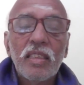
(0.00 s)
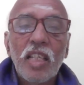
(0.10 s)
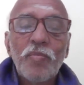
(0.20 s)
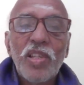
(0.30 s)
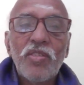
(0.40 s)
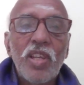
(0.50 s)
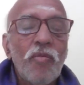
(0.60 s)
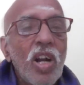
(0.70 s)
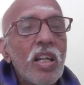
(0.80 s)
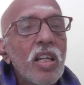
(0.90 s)
That means
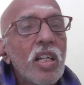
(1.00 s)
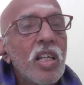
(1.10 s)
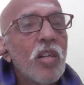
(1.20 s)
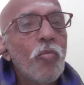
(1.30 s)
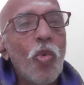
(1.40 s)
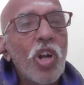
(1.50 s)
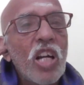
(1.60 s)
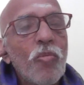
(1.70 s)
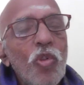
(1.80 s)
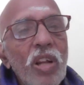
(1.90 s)
they want more
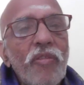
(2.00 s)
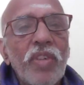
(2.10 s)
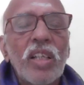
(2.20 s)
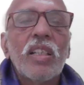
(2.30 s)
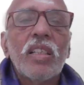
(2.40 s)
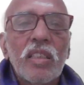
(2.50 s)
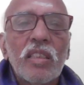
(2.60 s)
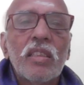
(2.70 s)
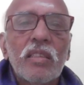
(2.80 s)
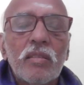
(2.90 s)
and more of
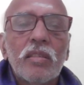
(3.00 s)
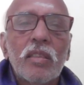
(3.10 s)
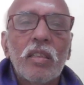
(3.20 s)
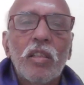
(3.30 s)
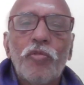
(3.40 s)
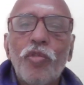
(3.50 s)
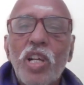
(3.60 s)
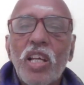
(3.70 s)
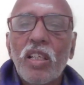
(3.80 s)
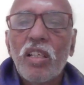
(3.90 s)

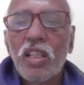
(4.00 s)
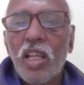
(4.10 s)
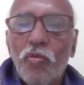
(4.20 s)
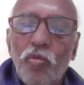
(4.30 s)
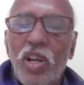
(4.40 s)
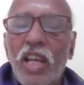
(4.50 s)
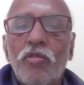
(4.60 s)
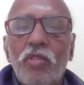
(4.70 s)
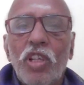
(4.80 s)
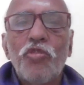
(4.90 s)
food. They would
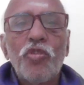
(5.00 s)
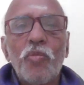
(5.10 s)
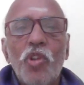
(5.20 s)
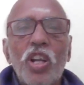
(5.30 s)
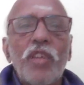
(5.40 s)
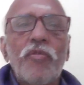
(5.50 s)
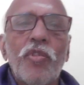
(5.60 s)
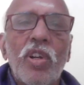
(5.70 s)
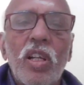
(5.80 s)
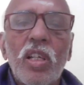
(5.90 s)
like to consume lot of
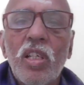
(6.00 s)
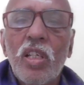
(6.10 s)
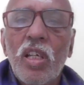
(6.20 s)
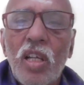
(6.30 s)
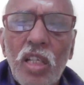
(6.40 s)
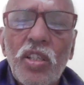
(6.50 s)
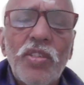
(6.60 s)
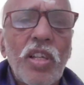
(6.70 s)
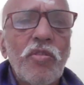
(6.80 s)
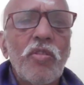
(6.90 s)
food.
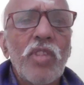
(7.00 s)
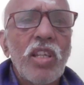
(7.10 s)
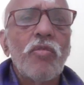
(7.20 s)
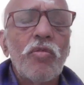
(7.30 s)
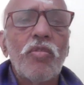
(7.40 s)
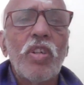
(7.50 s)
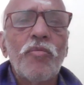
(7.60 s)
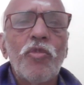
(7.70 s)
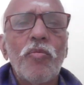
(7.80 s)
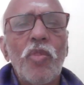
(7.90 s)
Rakshasas, you know, they used to
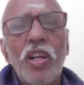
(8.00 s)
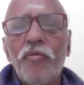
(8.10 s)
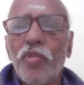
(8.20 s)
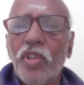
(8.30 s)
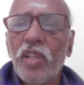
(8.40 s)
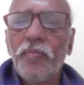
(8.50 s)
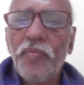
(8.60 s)
consume lot of food.